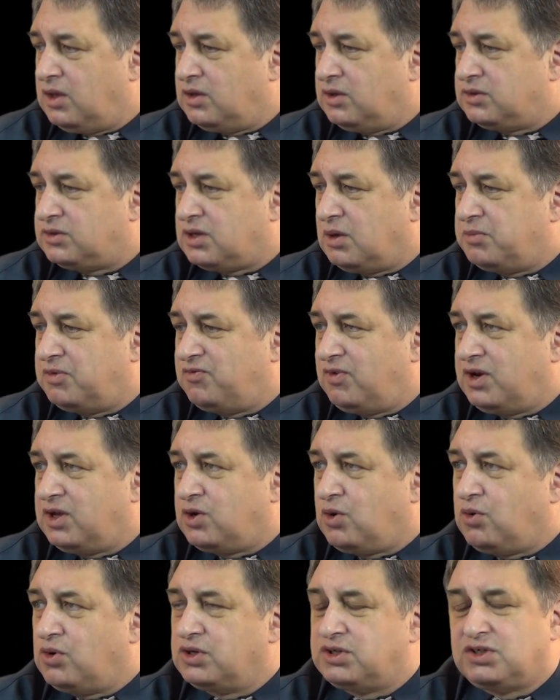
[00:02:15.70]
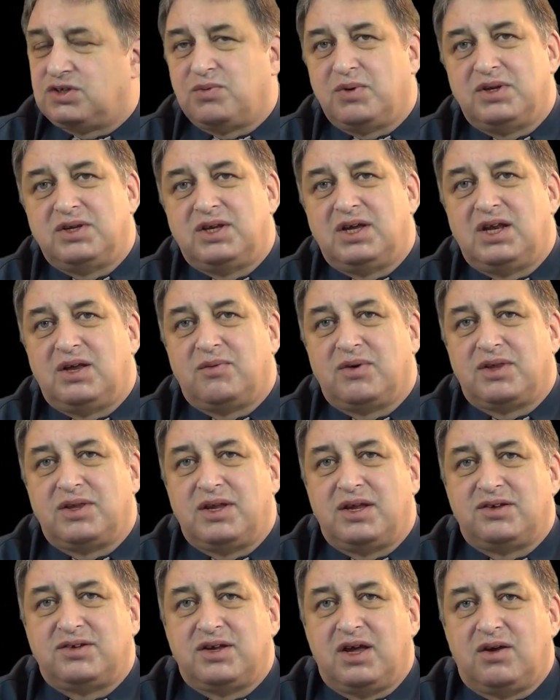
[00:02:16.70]
So be very cautious when dealing with an
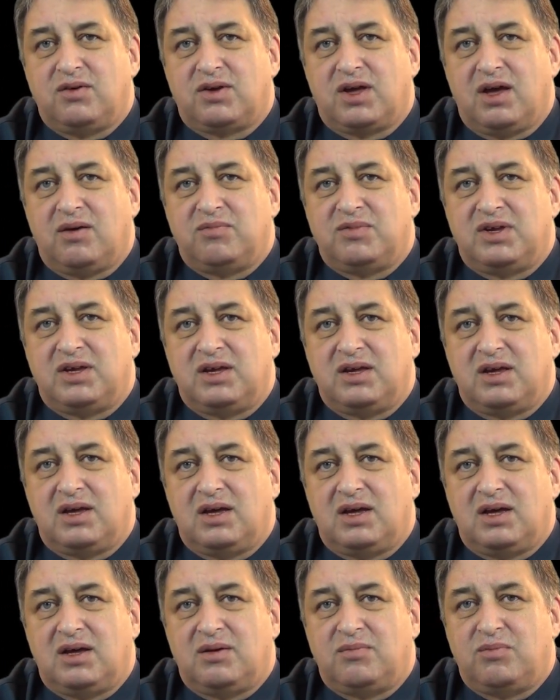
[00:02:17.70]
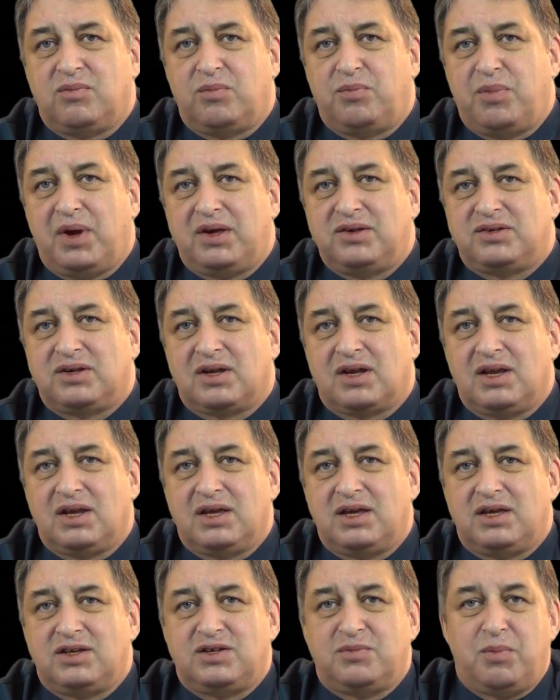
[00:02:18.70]
S E O company. Um,
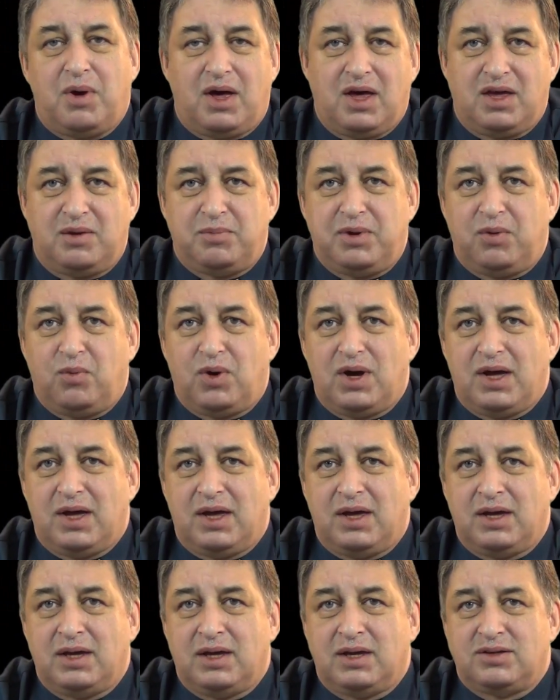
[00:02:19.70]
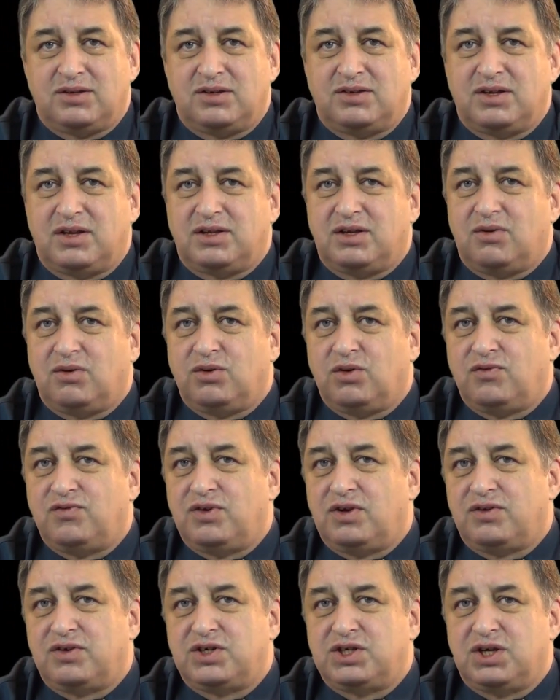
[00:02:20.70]
basically, it's buyer beware. As I said, there are an
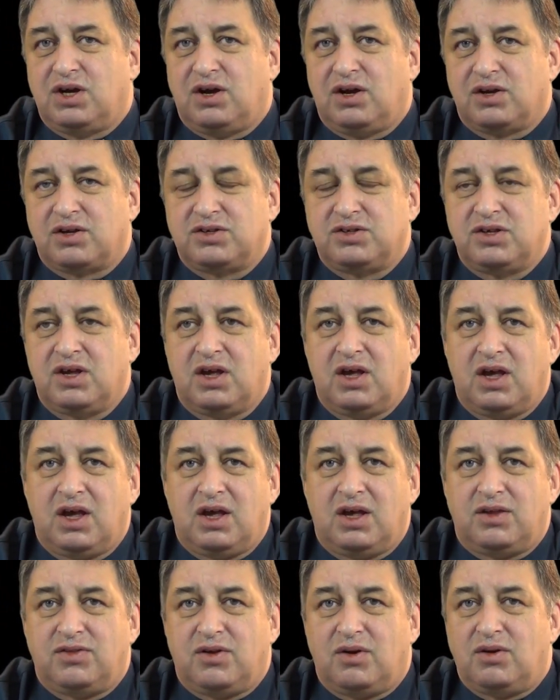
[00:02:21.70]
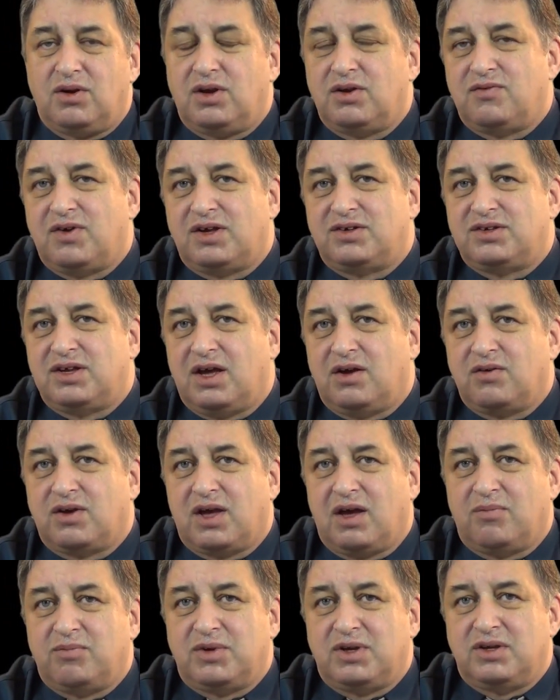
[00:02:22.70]
awful lot of sharks. There are a lot of S E O
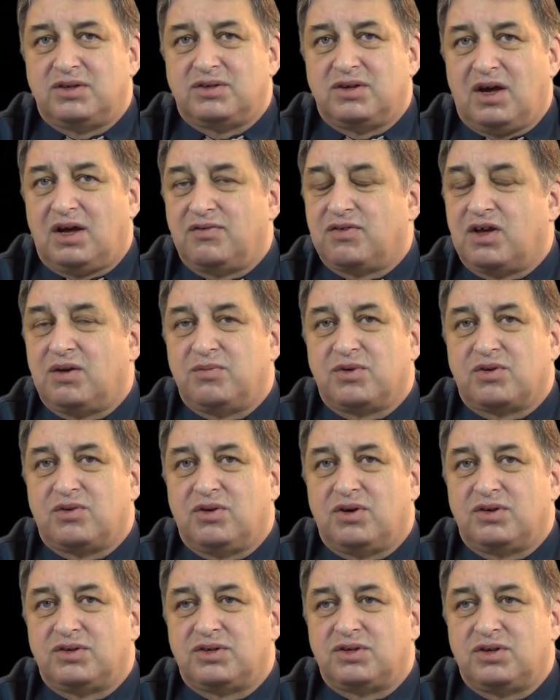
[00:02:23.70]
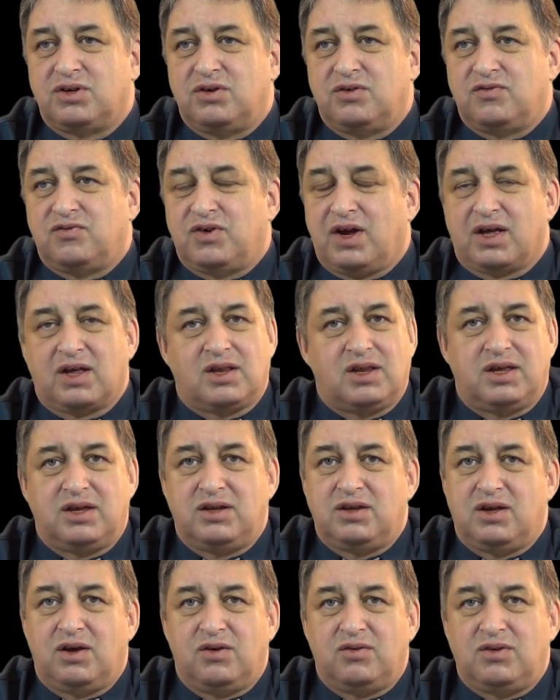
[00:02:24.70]
companies I've come across who frankly
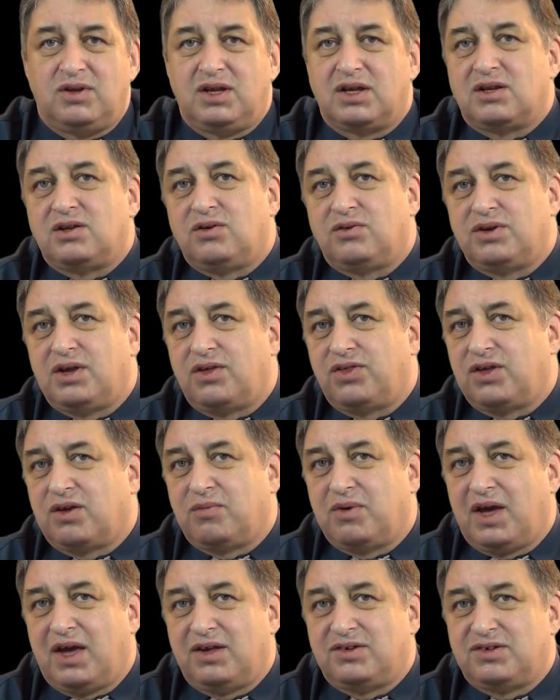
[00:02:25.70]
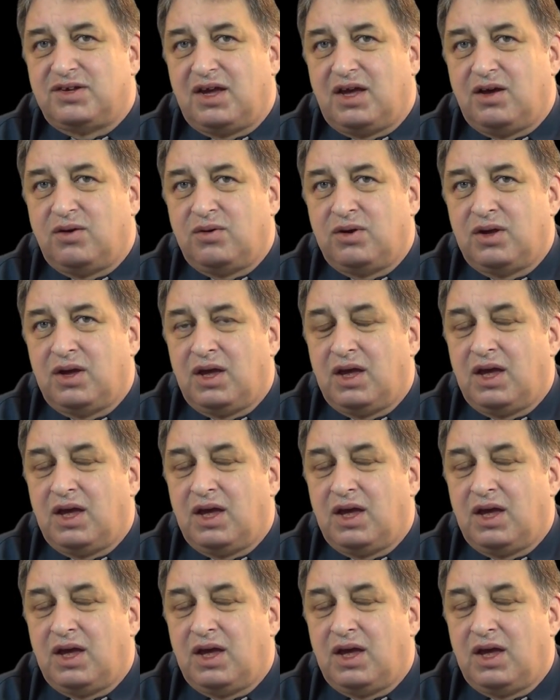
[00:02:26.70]
know little or nothing about S E O,